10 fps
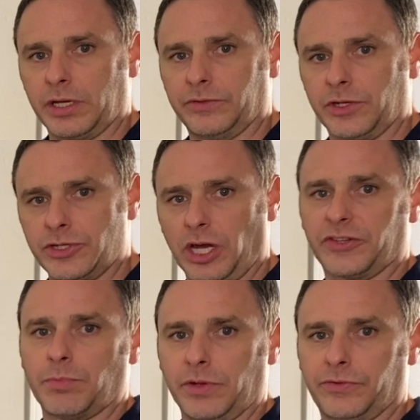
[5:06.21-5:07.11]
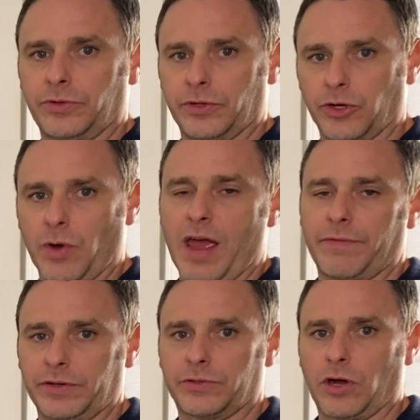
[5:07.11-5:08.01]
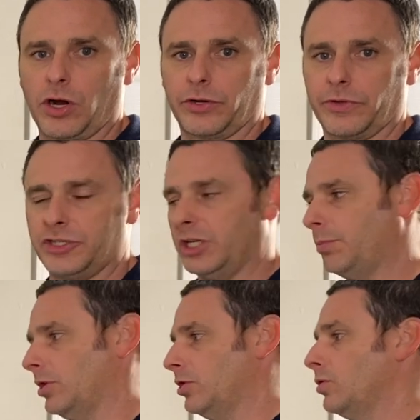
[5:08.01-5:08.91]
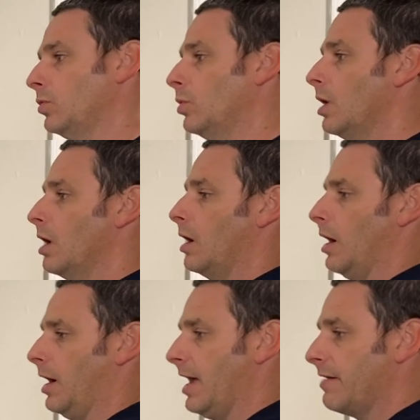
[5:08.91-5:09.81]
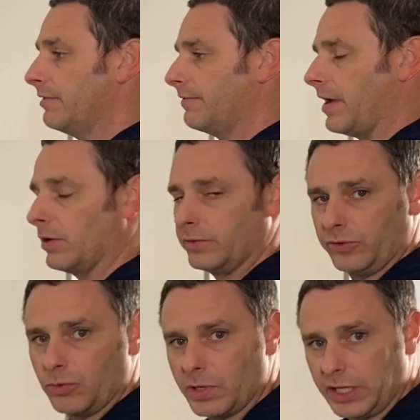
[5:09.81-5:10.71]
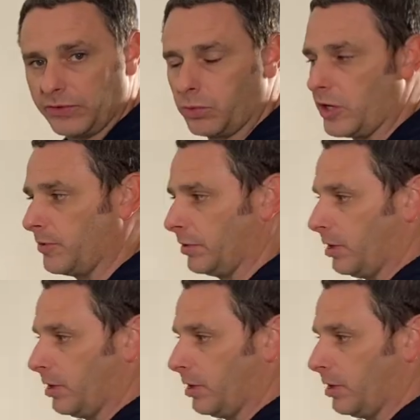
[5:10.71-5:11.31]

is adjustments to the graphics card or the GPU. I haven't found too many tweaks, but